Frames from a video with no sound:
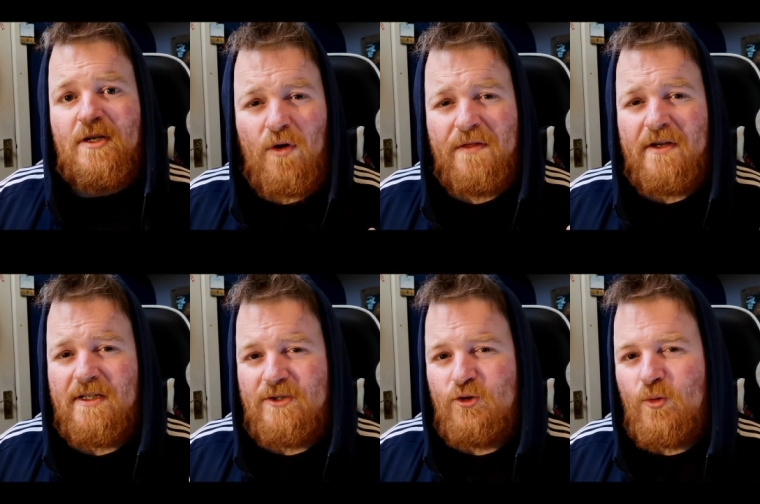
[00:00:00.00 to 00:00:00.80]
One thing
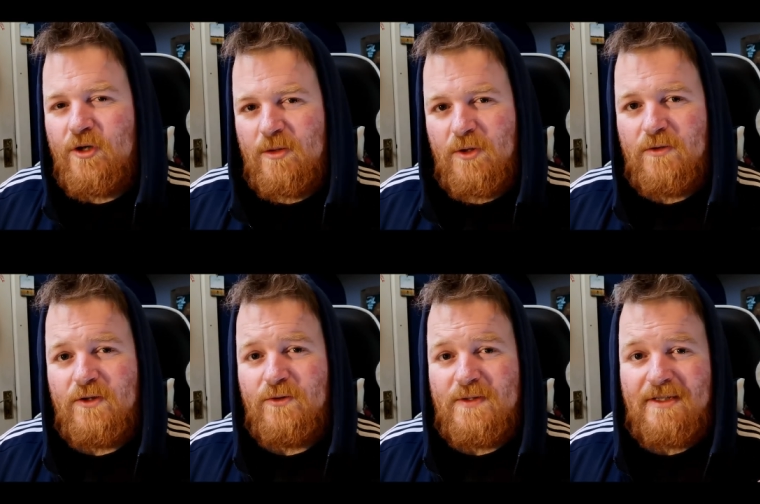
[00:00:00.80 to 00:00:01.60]
I do worry about
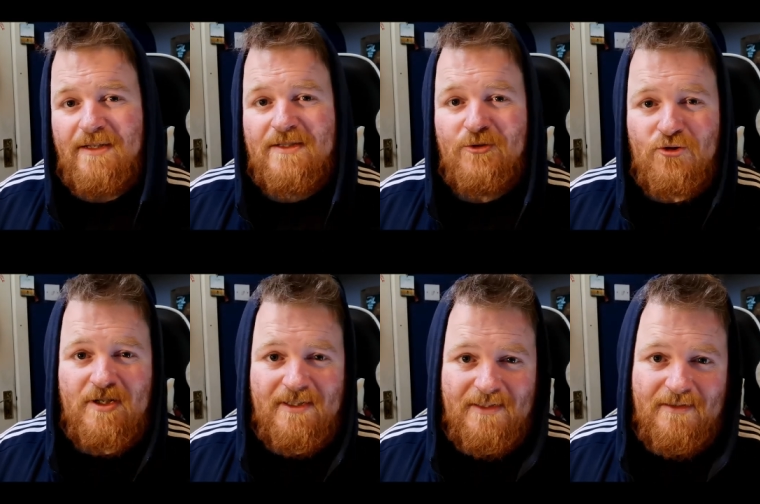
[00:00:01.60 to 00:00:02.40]
though is that the
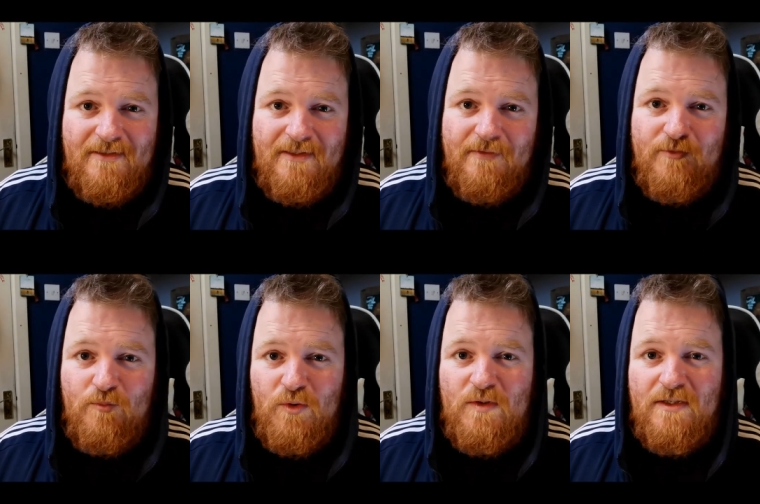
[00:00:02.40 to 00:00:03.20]
social distancing for
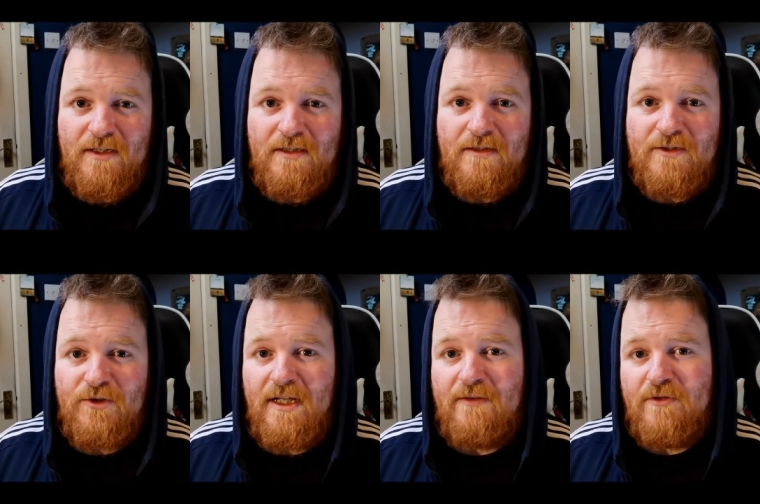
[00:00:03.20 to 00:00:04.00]
months on end is
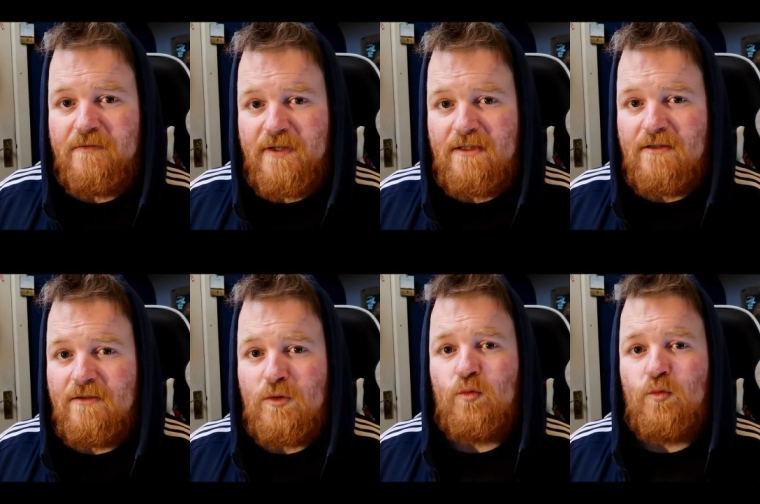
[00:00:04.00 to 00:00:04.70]
going to have an effect on us,